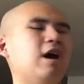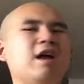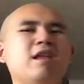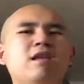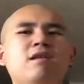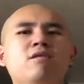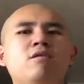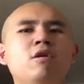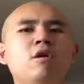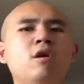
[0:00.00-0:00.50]
I
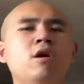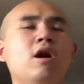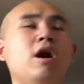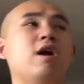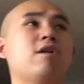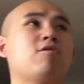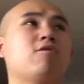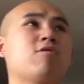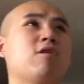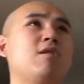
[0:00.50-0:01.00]
didn't. I
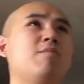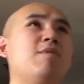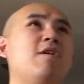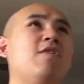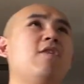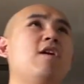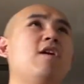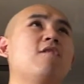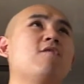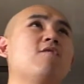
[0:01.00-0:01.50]
tried to buy
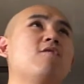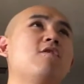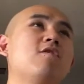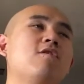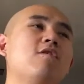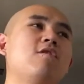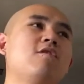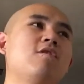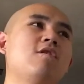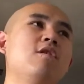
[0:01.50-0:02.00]
the
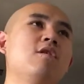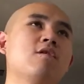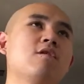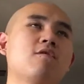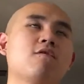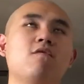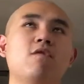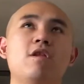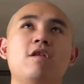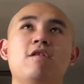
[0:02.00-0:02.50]
SDCC on
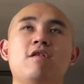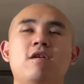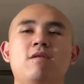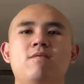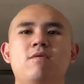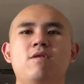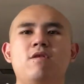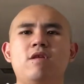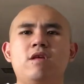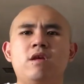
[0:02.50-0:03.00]

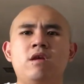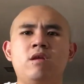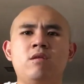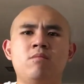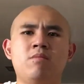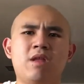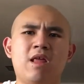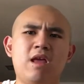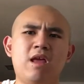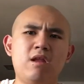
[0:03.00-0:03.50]
2017,
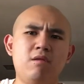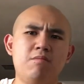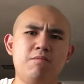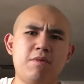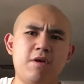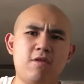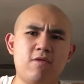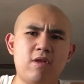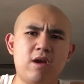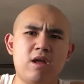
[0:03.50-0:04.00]
but I didn't
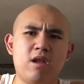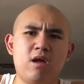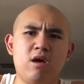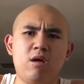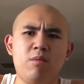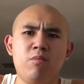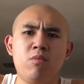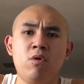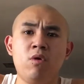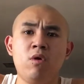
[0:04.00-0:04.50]
pick that
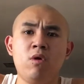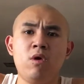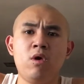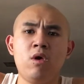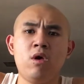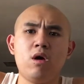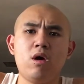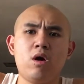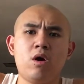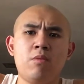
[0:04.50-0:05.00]
up.
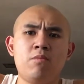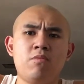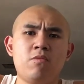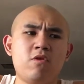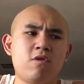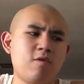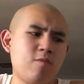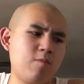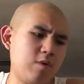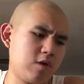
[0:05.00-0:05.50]
Um,
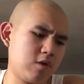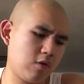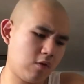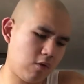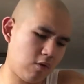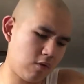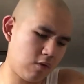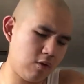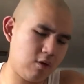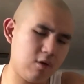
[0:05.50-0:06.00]
just
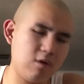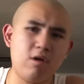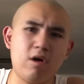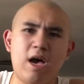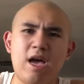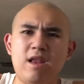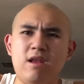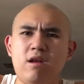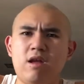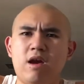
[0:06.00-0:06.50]
because, you know,
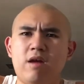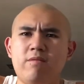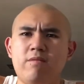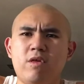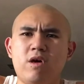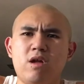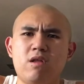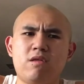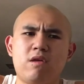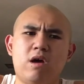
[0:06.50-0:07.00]
I didn't have a
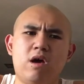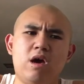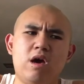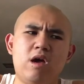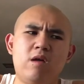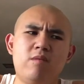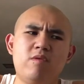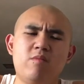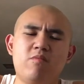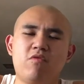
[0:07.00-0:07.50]
lot of
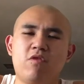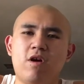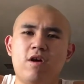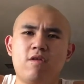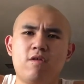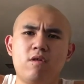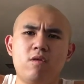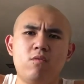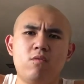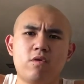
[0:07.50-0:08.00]
time, the
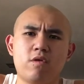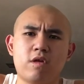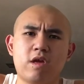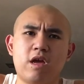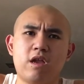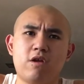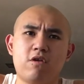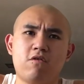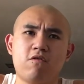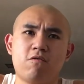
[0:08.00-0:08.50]
pricing was
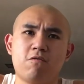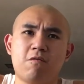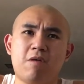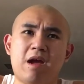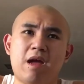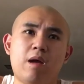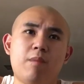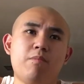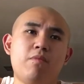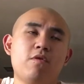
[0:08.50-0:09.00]
kind of
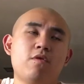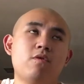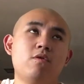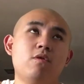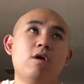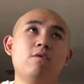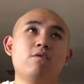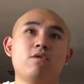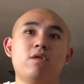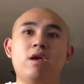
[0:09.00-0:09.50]
crap, so
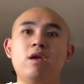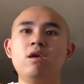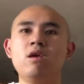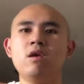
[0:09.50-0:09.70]
I was like,